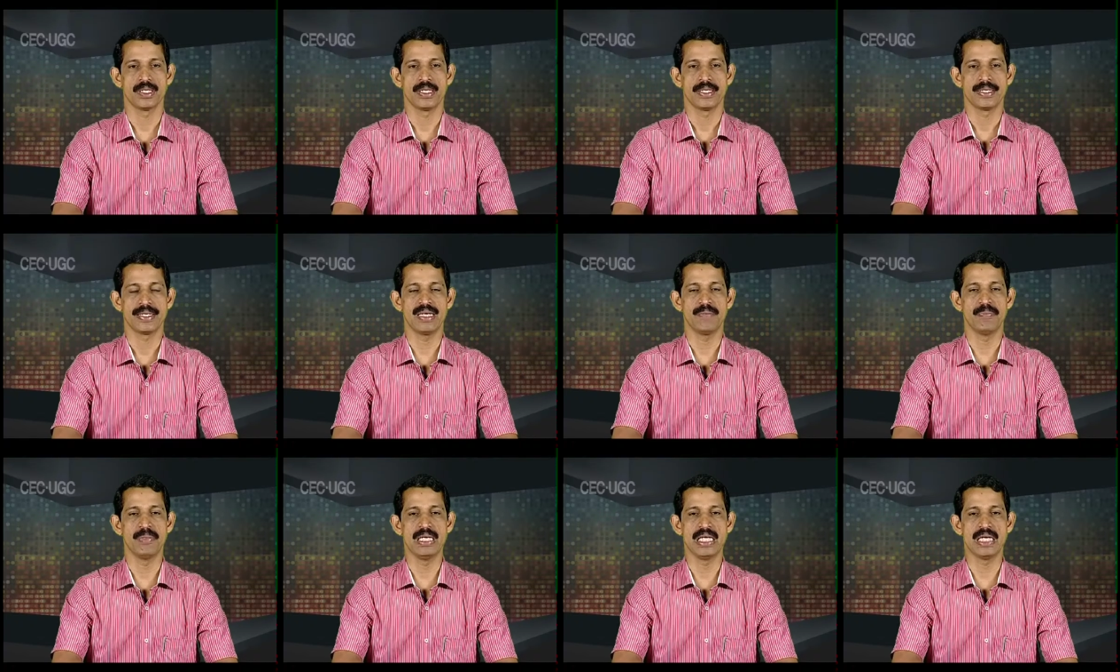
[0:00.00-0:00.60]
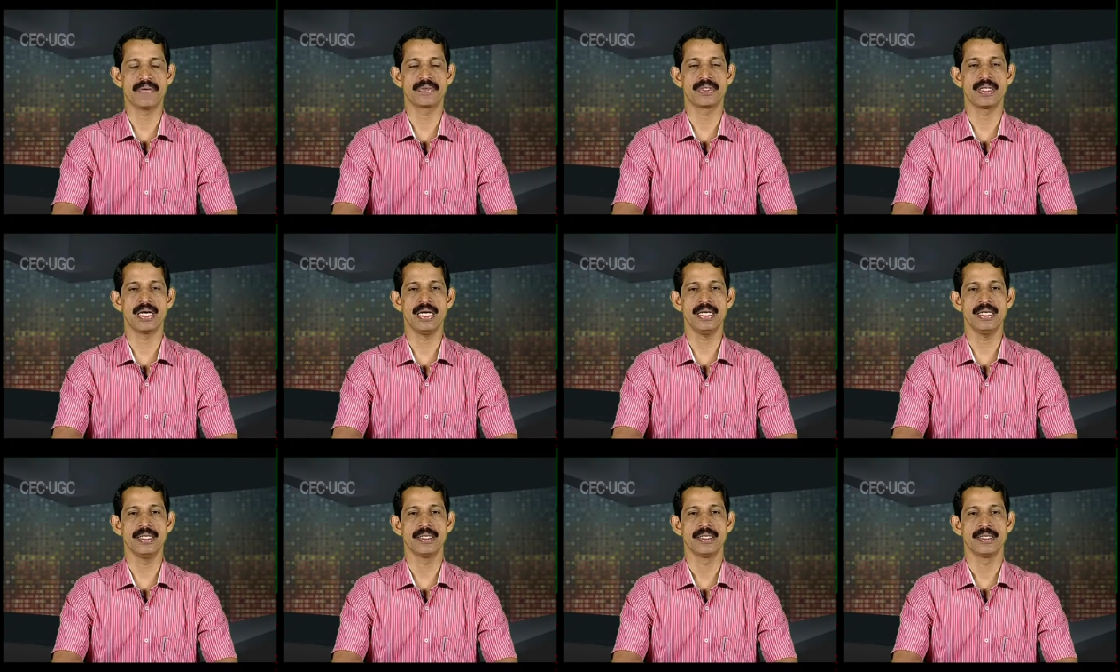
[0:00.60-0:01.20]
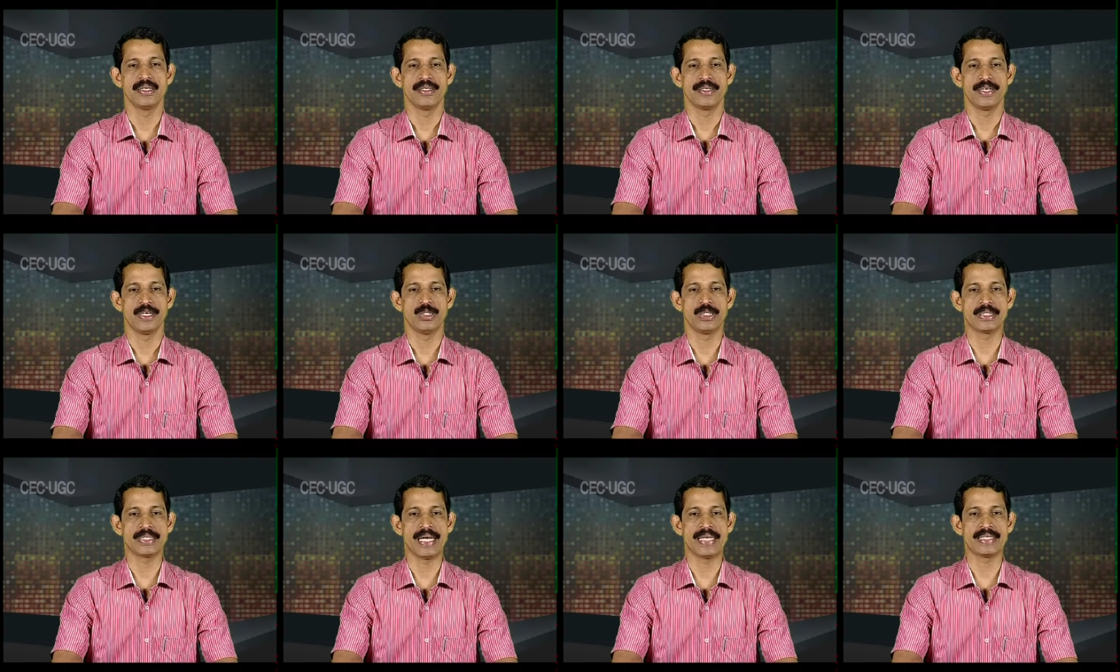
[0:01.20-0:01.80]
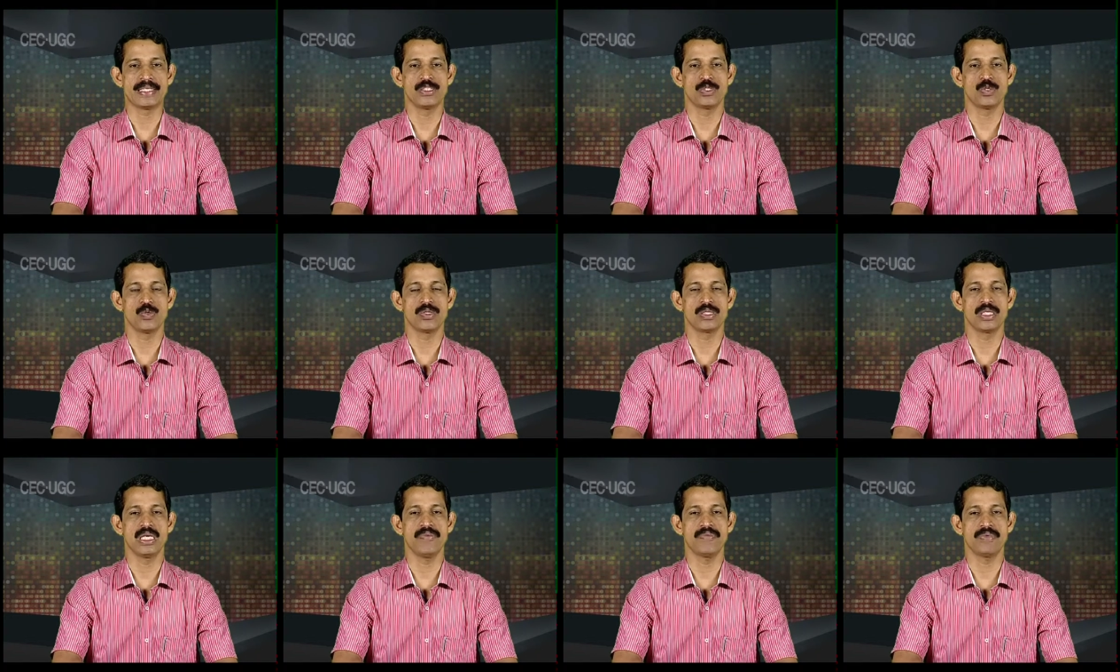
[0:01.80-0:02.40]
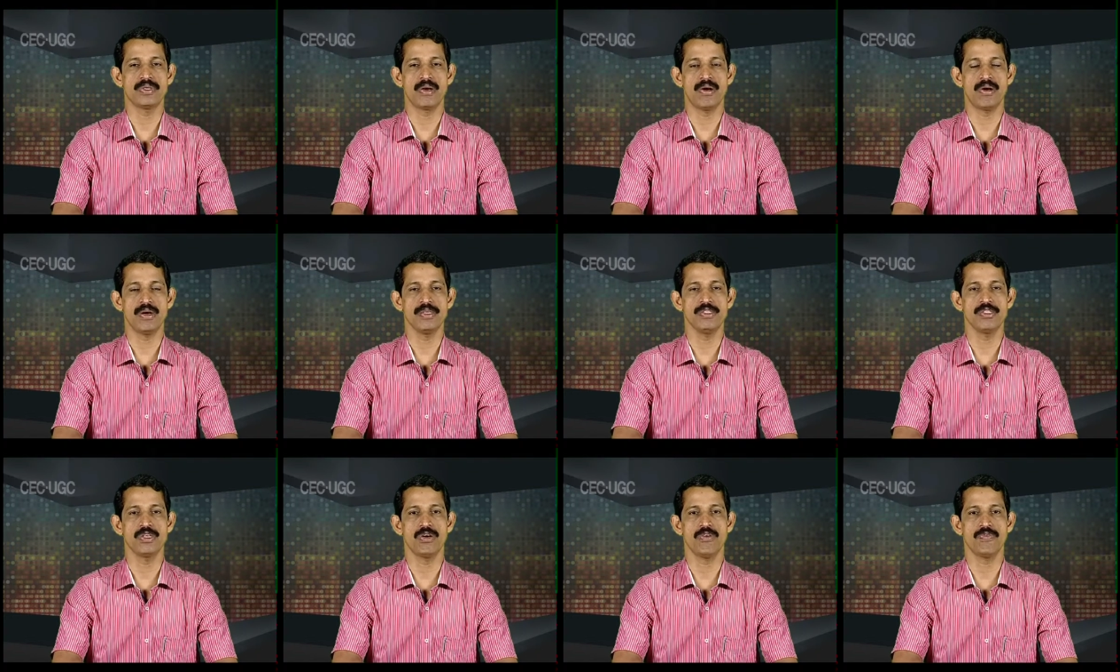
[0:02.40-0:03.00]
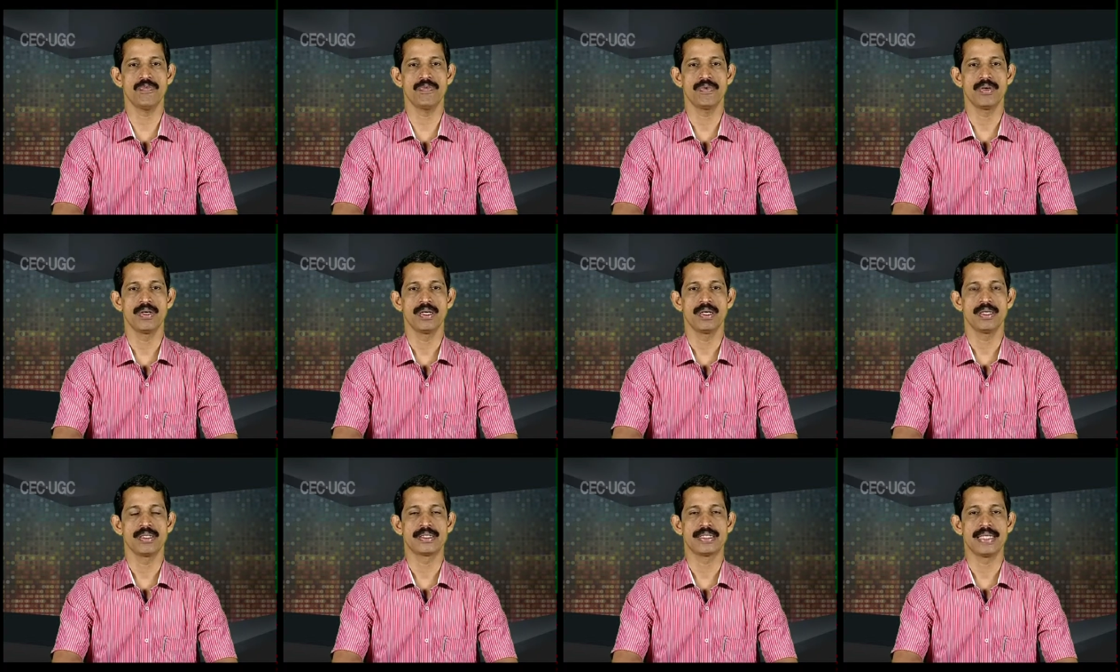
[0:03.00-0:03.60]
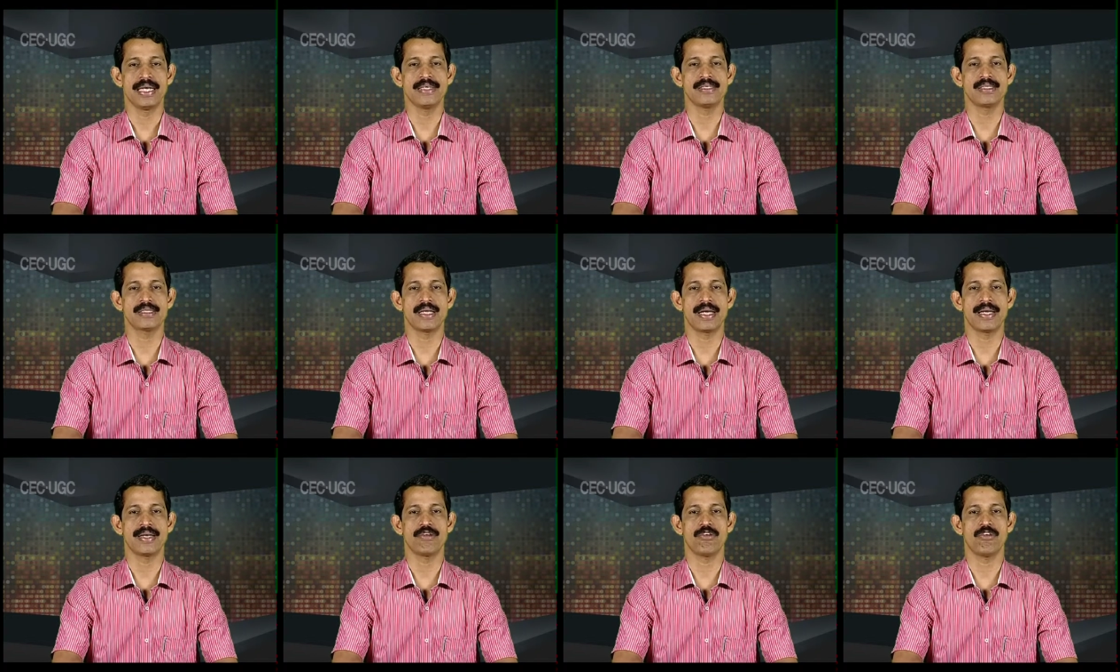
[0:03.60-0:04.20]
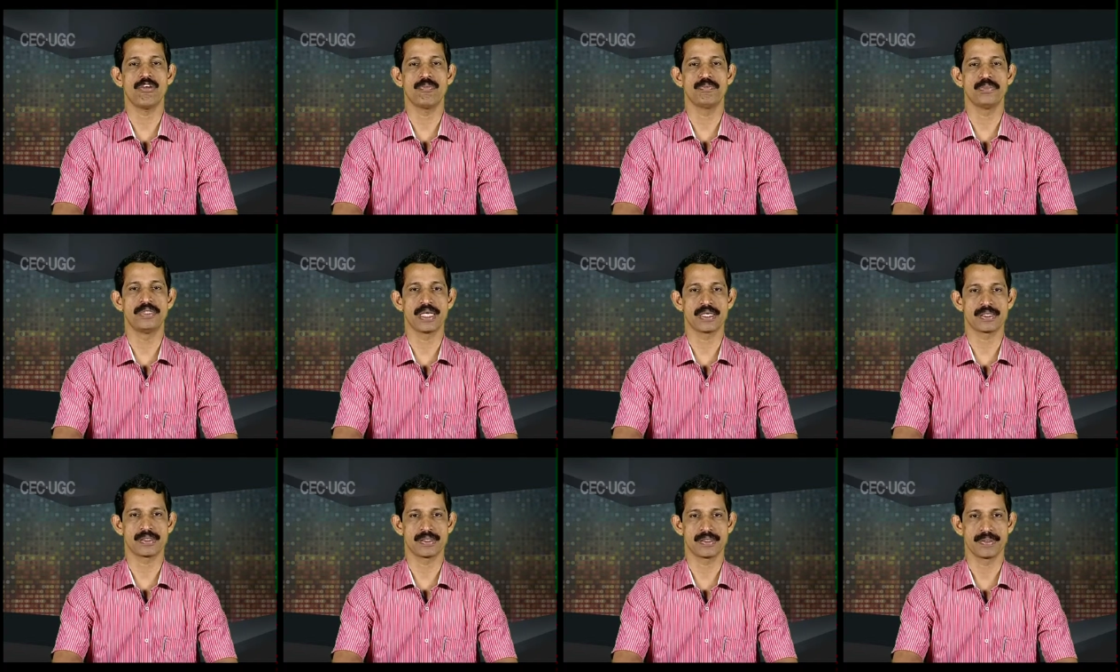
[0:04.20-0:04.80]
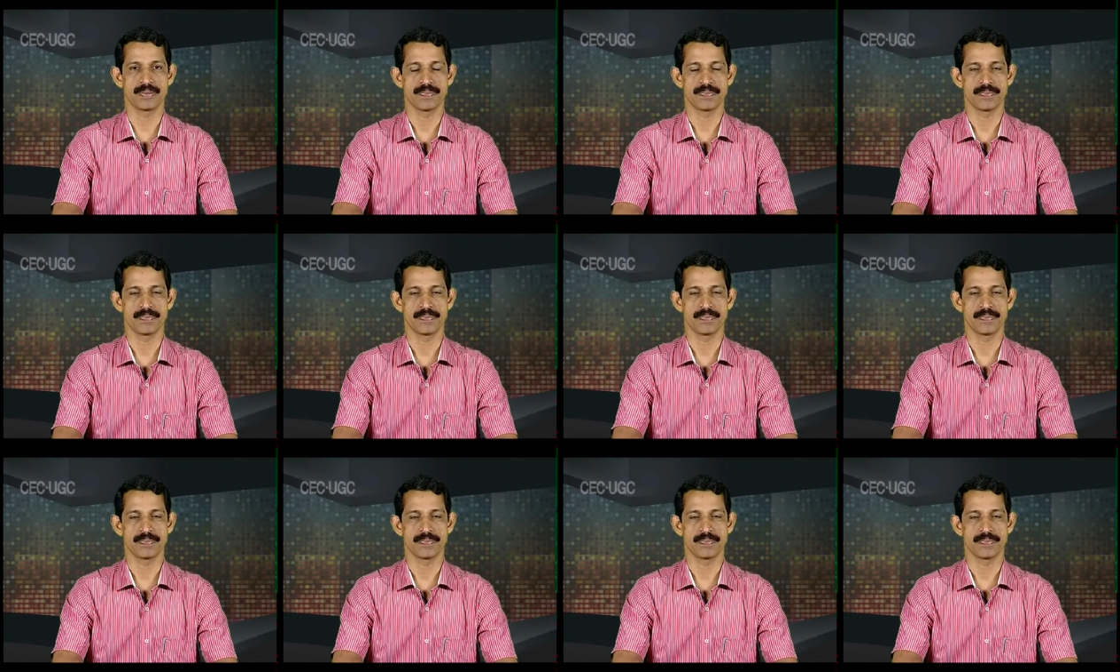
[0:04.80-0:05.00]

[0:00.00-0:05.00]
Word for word: He believed that education should give knowledge of things and objects.